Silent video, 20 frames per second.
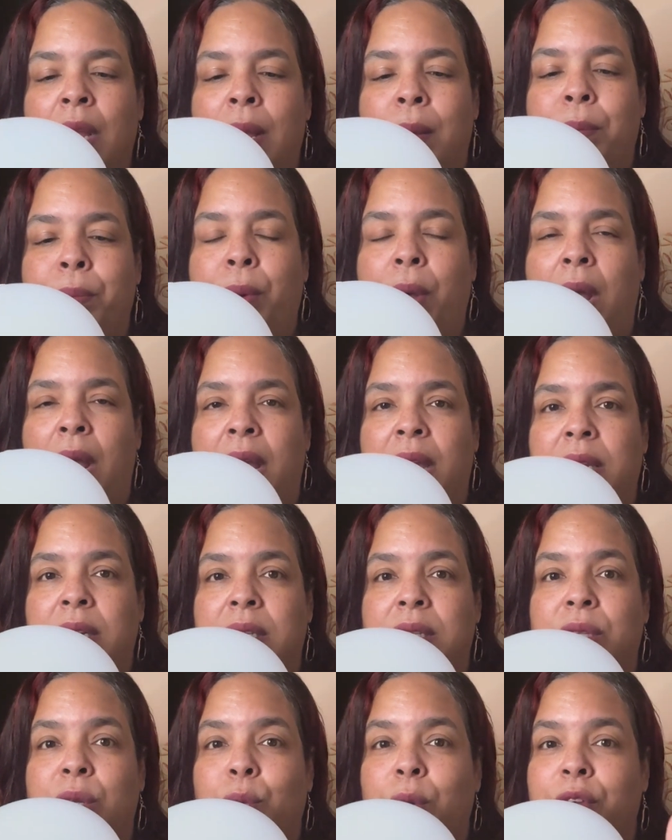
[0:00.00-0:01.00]
but
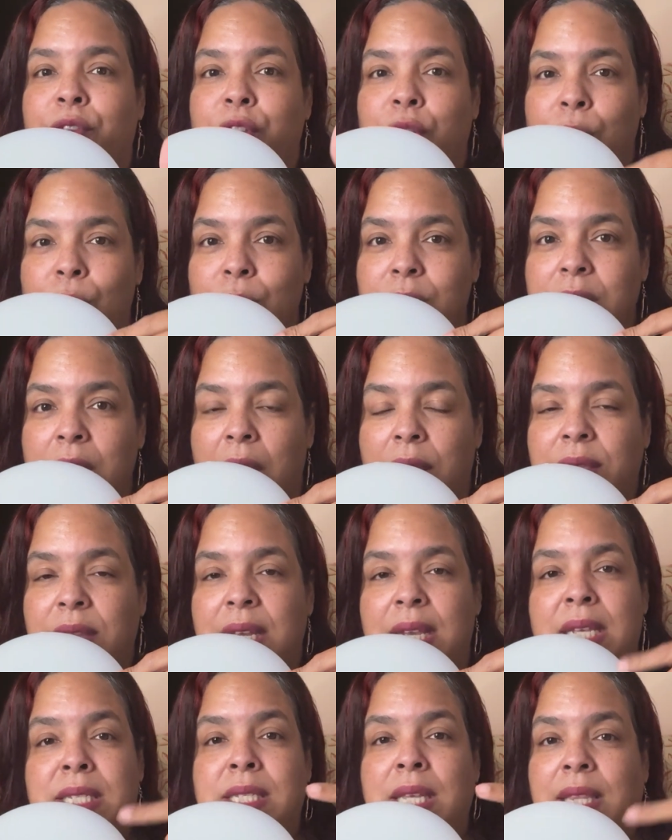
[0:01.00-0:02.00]
the reviews on
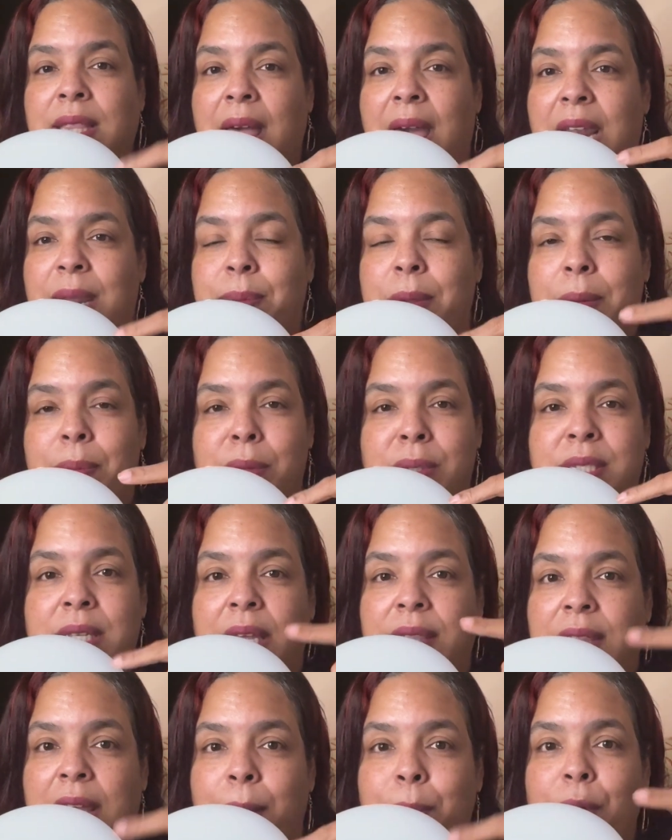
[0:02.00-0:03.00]
this, a lot of people
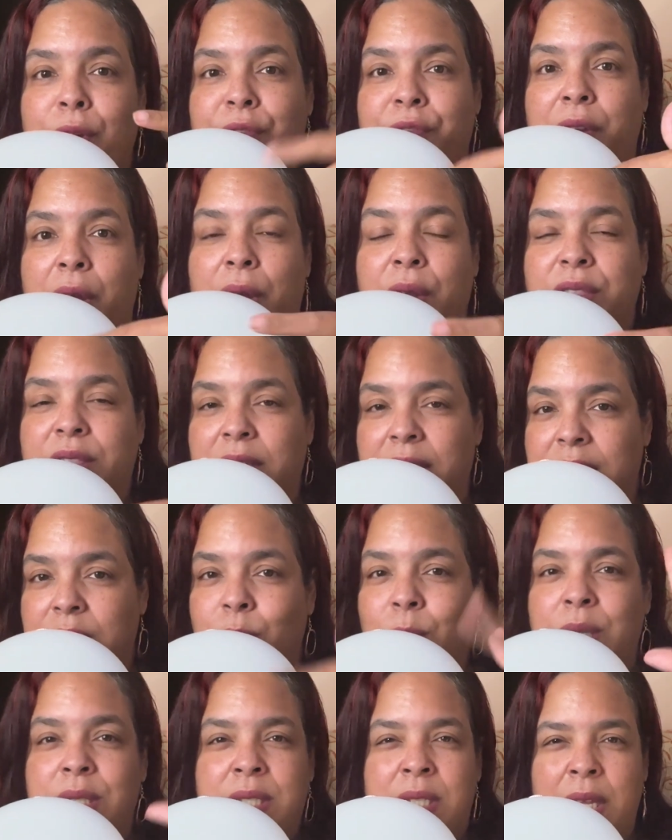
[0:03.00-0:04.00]
said they preferred this
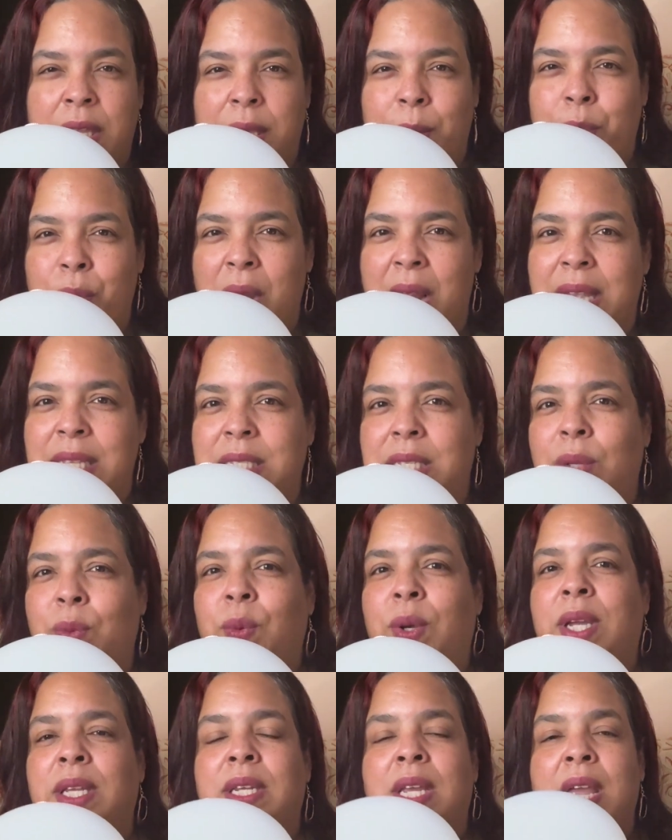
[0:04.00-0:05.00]
one to the pricey
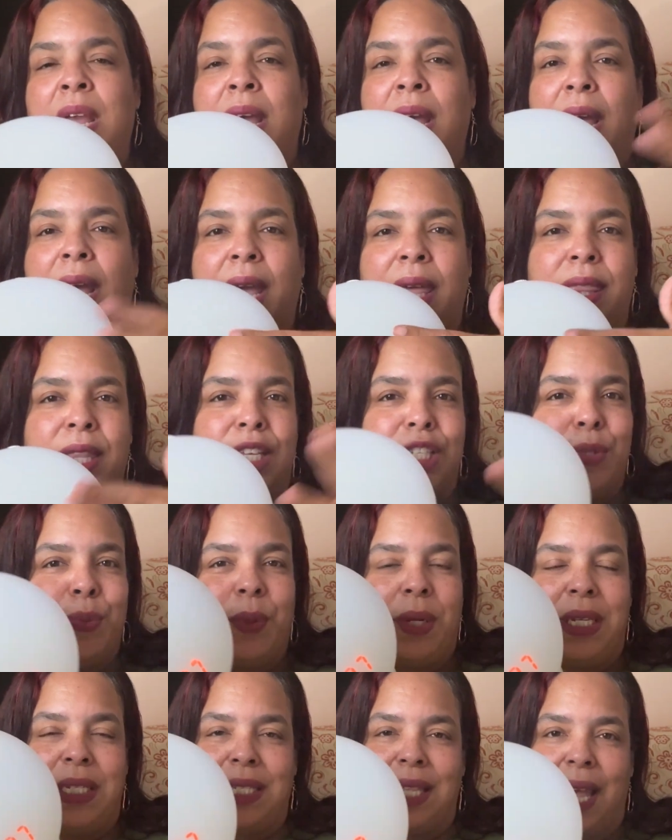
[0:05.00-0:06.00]
one, and this one
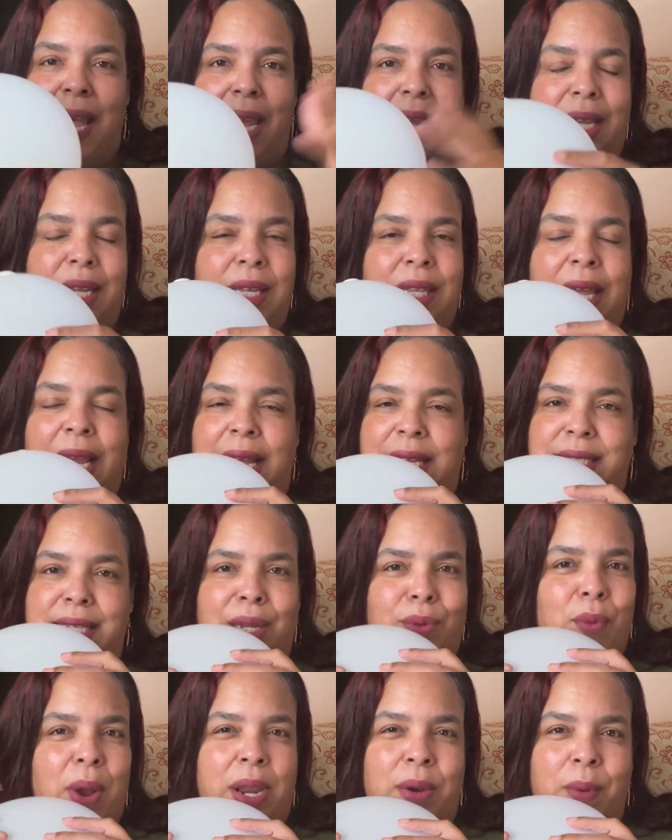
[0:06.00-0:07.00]
is like I
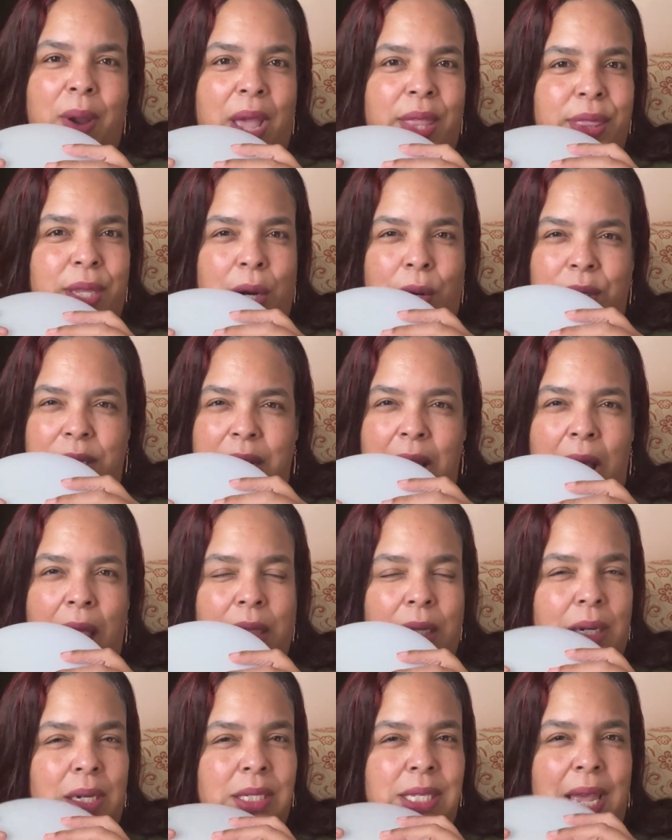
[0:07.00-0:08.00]
said, right around
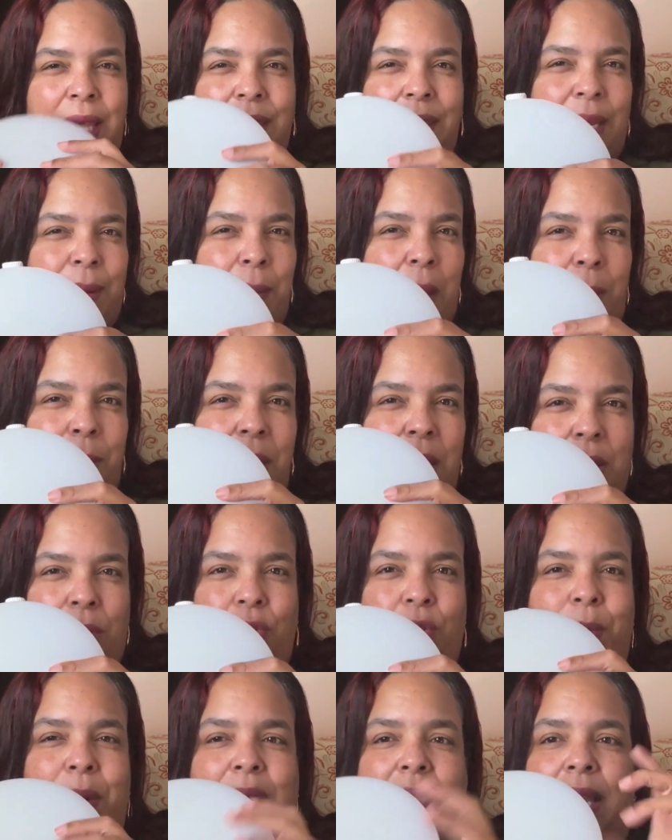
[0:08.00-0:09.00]
$30. I think maybe a
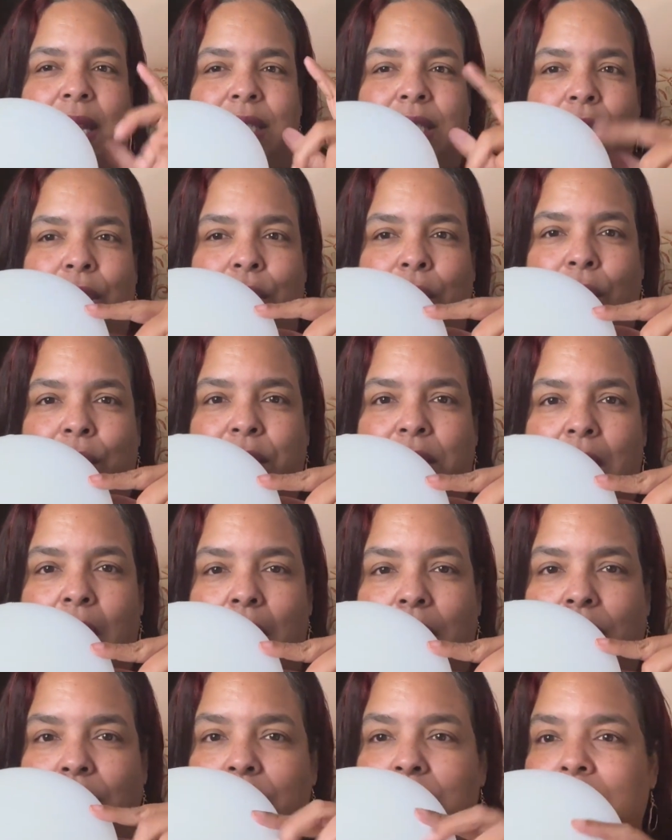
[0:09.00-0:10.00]
little bit less than
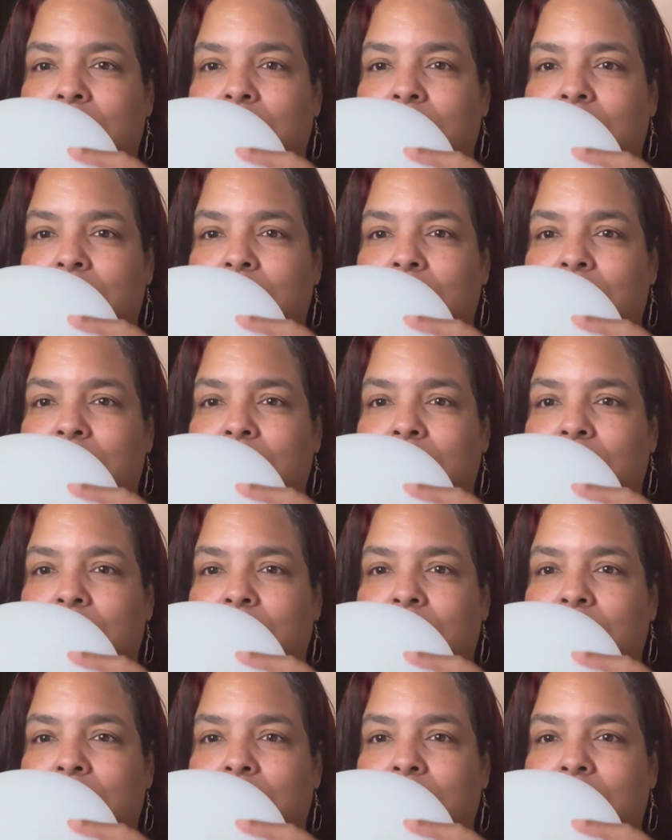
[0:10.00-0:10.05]
$30.